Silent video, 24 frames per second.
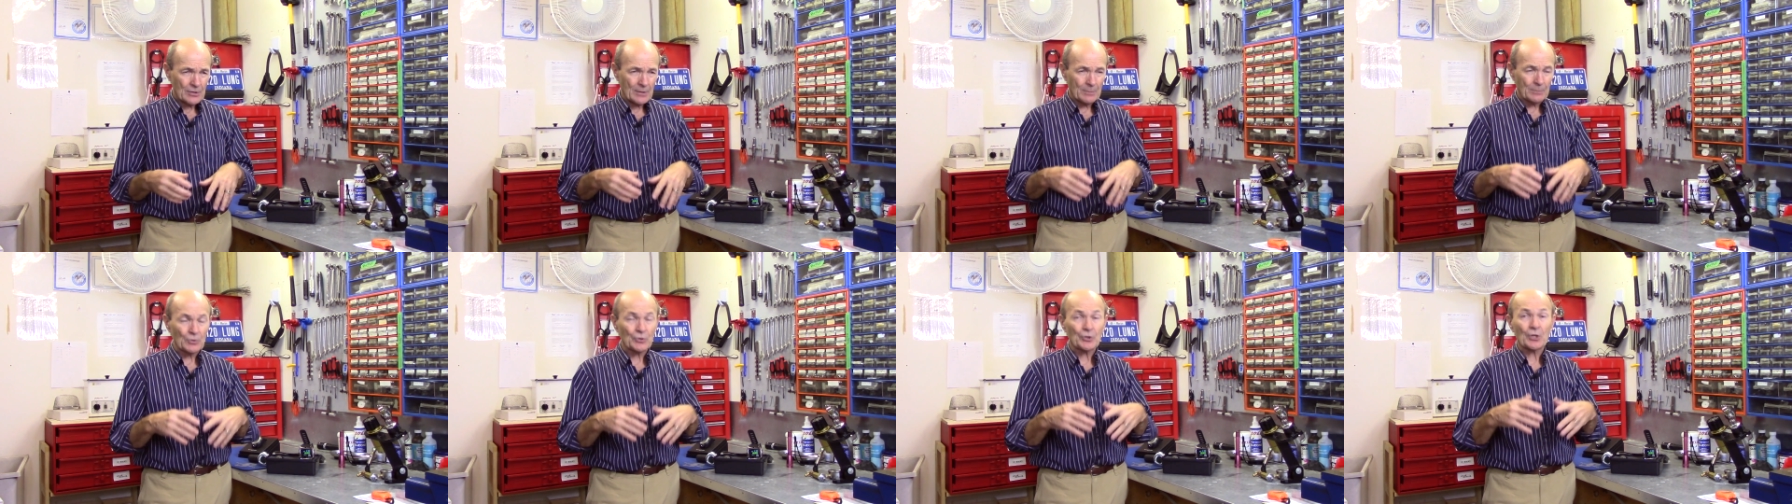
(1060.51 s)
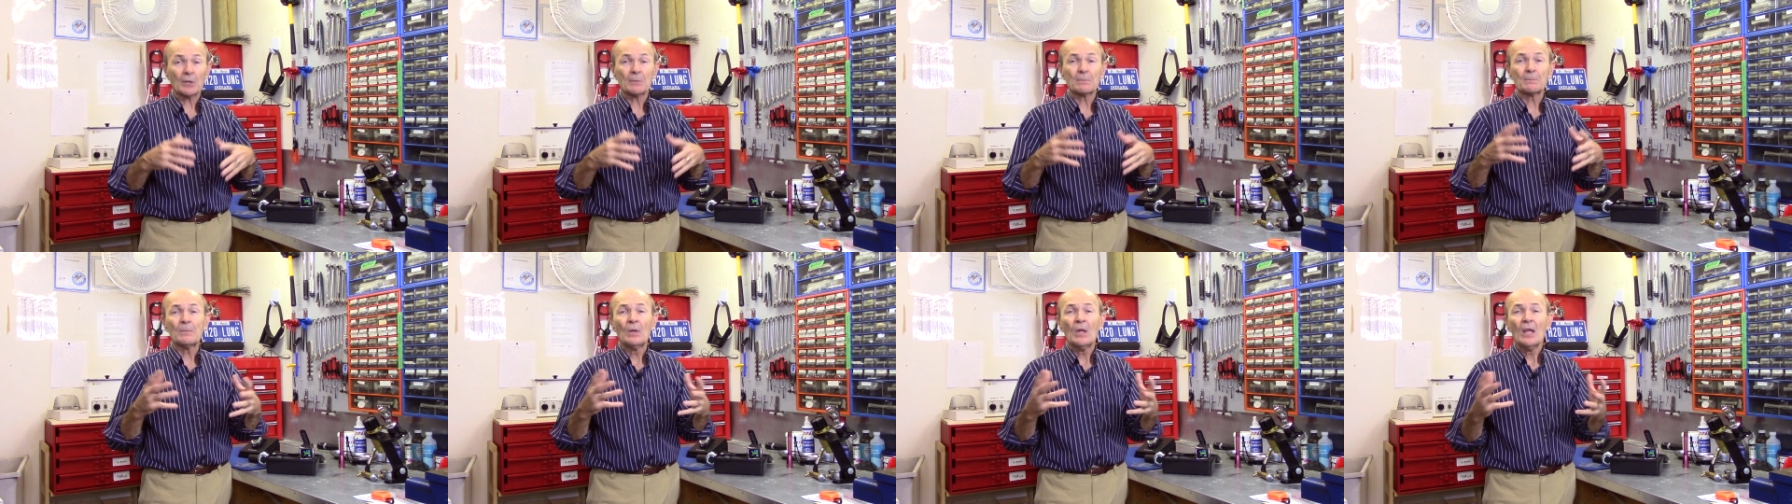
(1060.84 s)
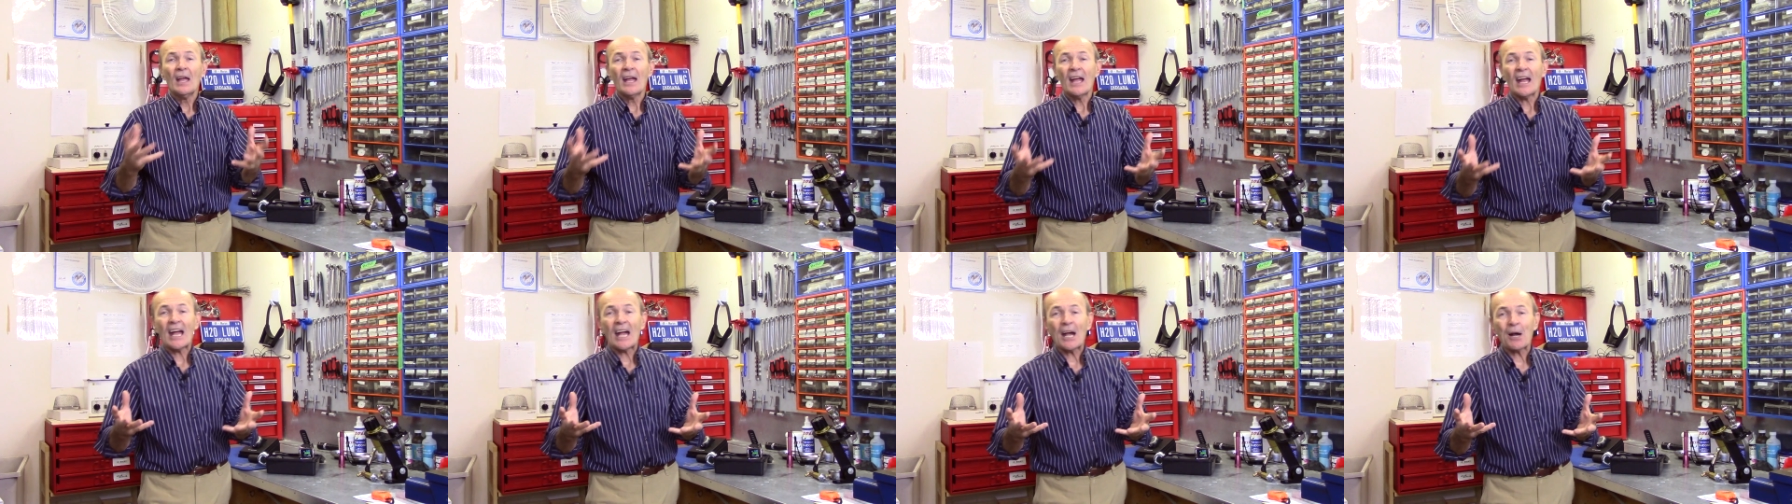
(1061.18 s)
Some certain
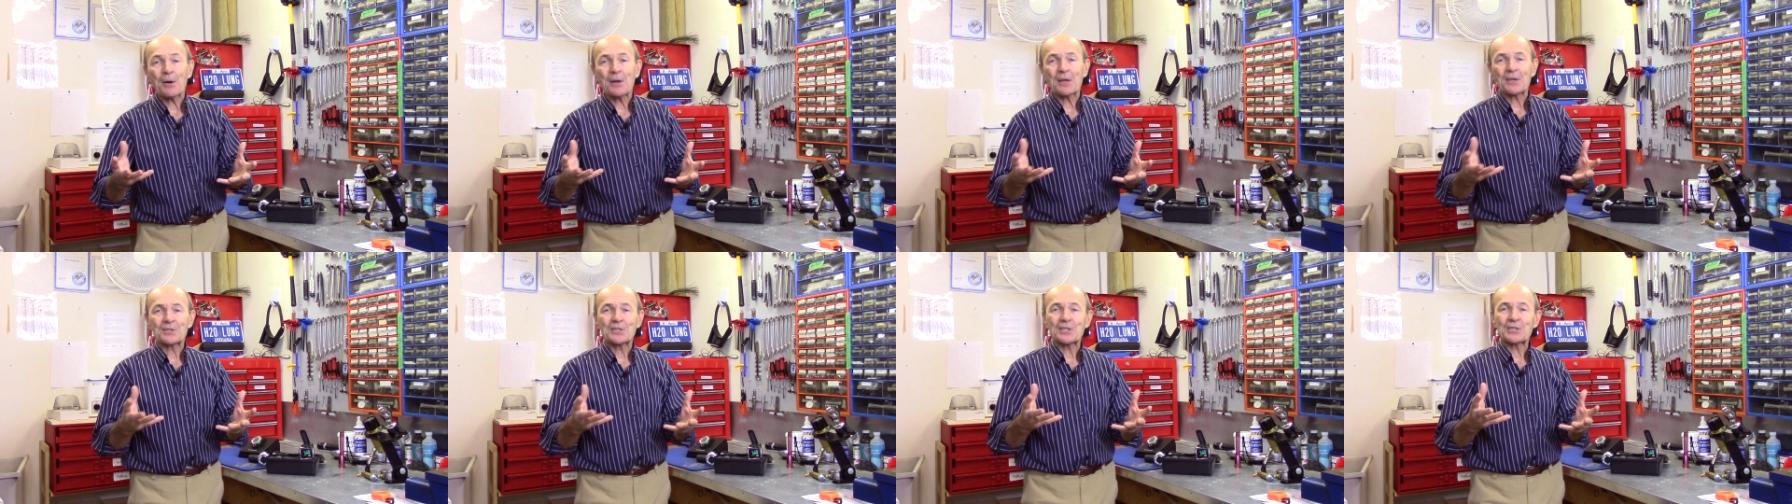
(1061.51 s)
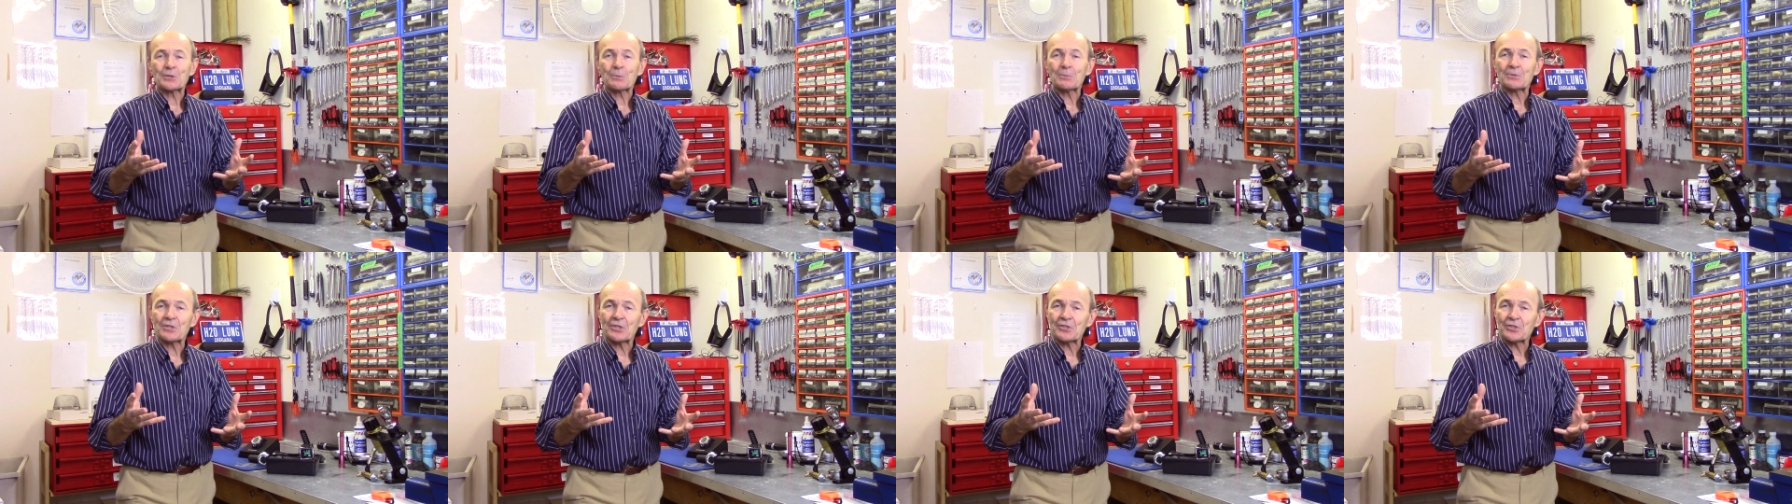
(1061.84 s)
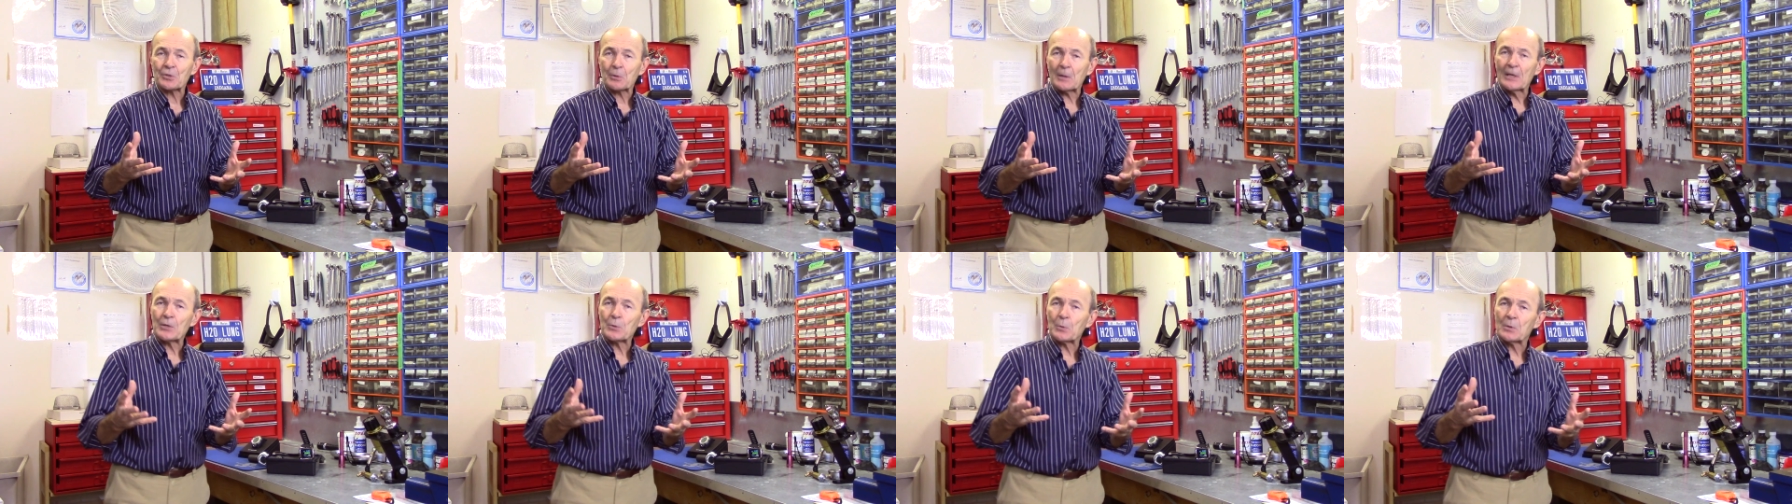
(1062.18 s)
areas, this was a
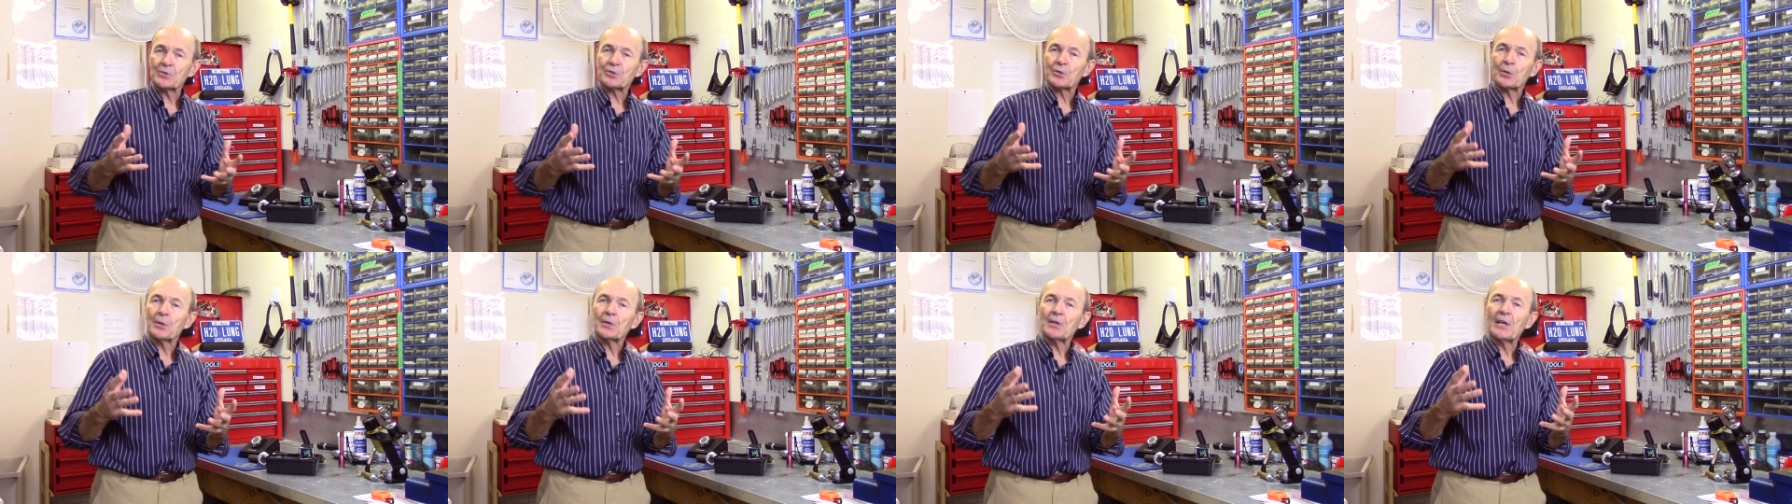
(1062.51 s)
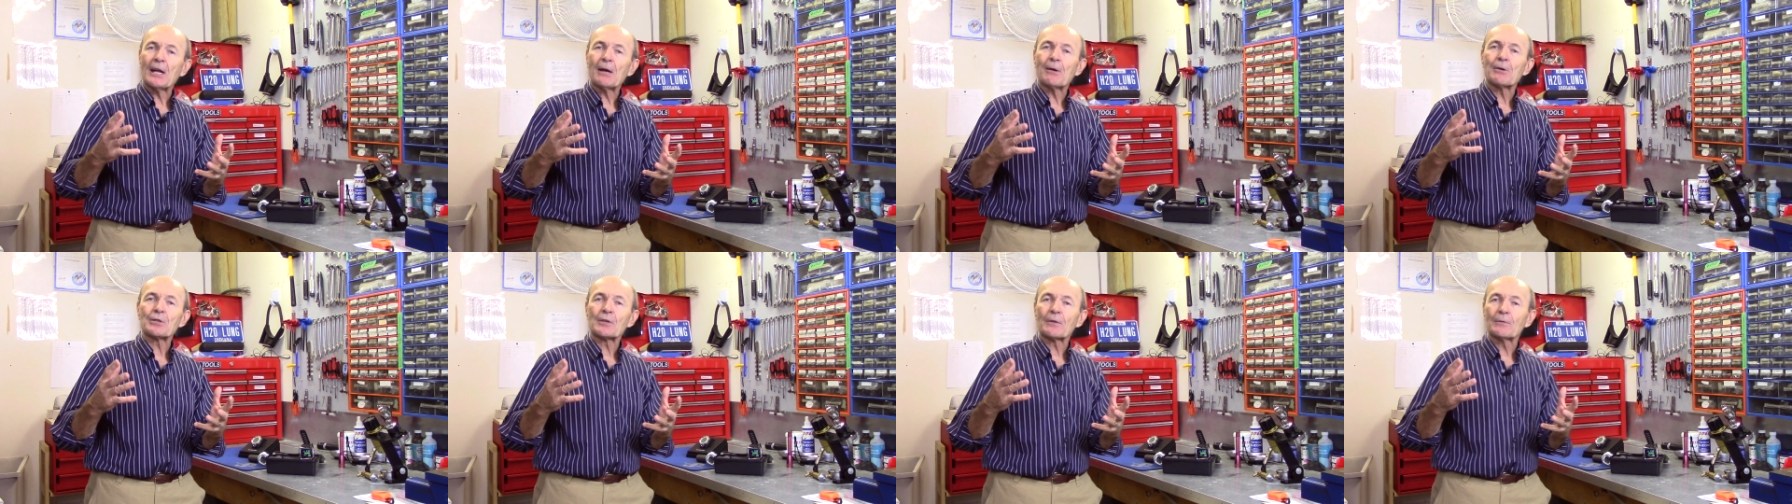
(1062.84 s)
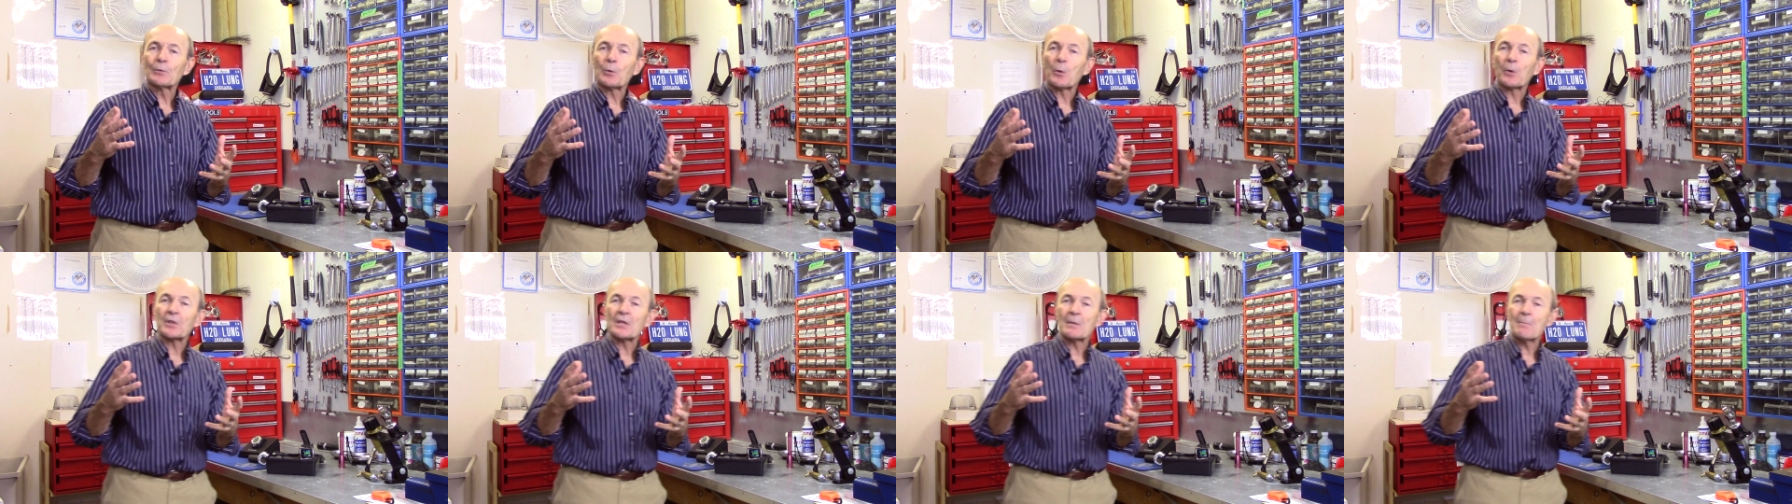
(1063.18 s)
strange one, certain areas of
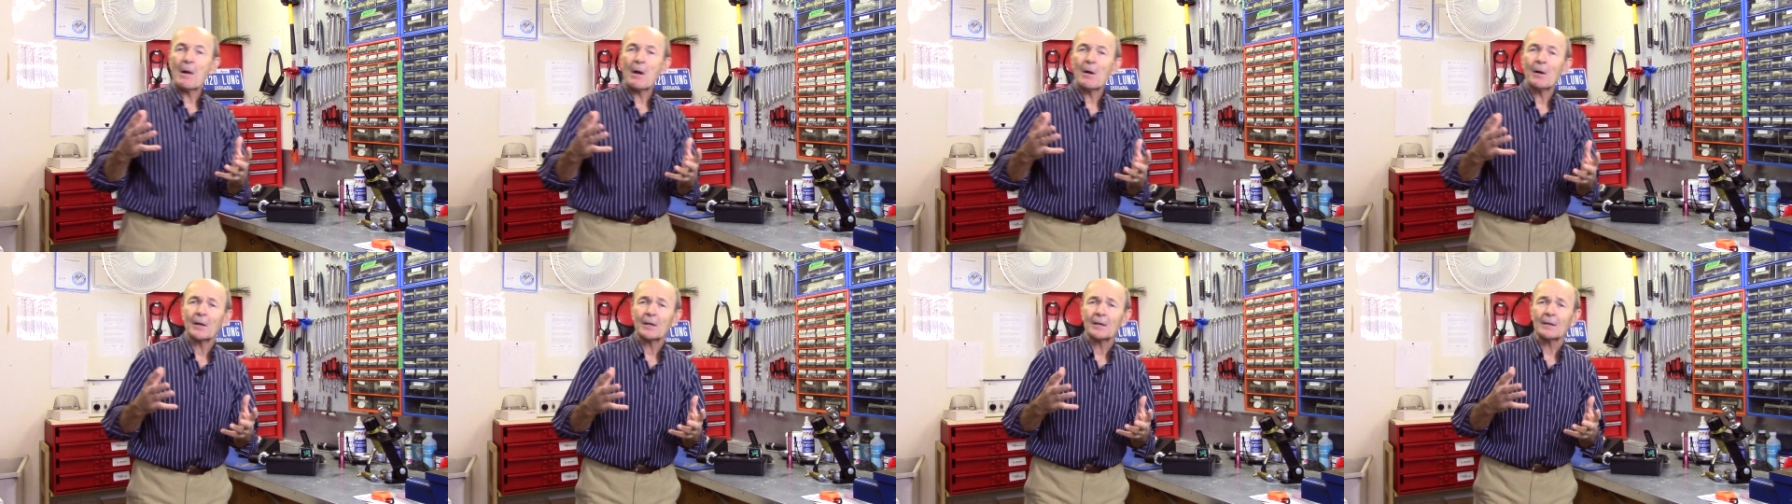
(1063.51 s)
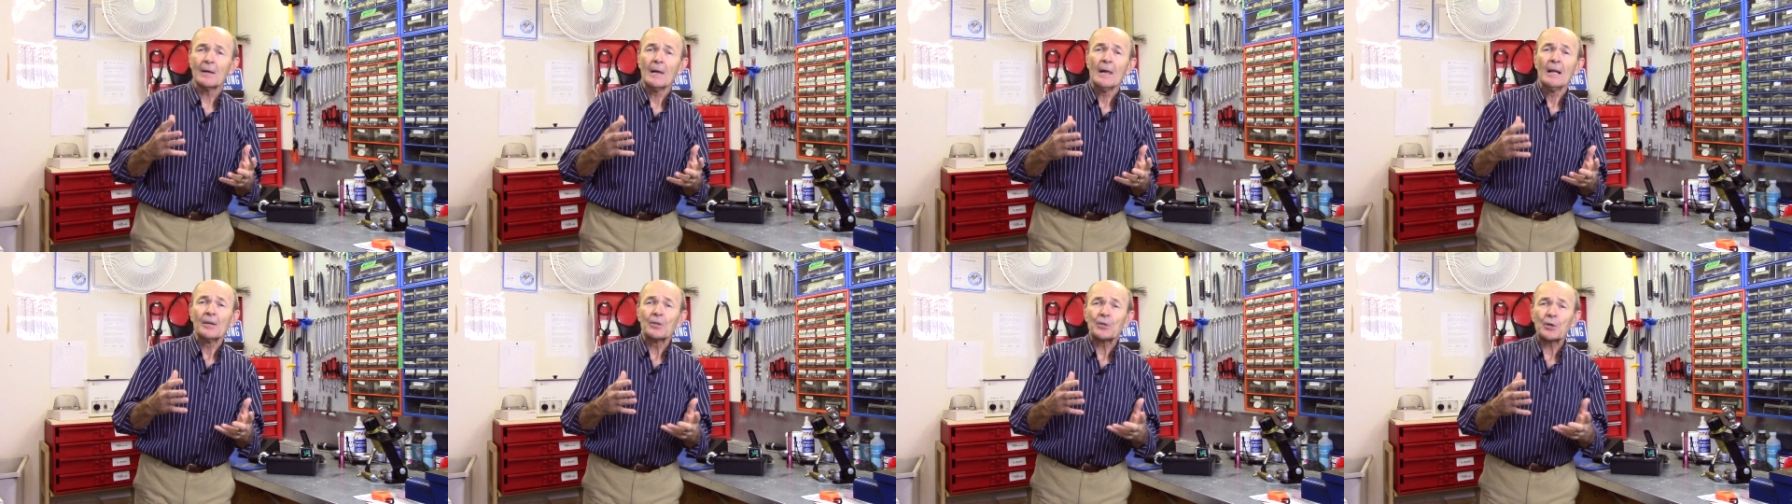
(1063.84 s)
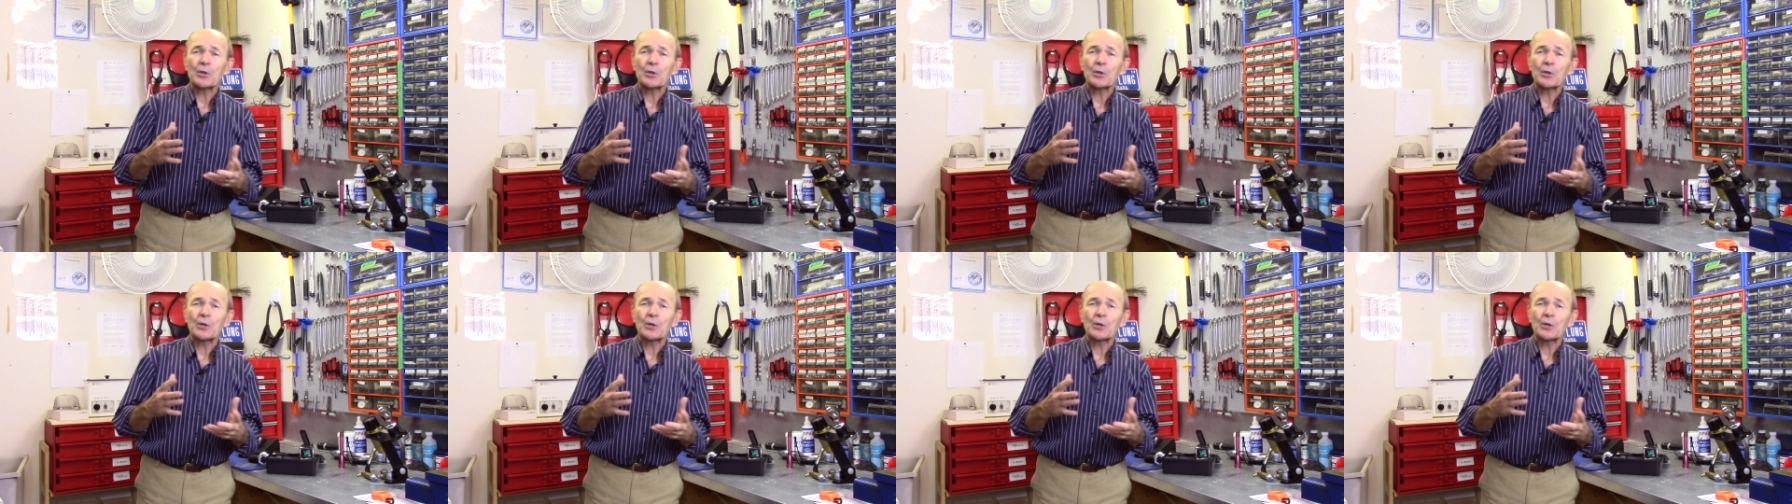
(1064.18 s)
North America,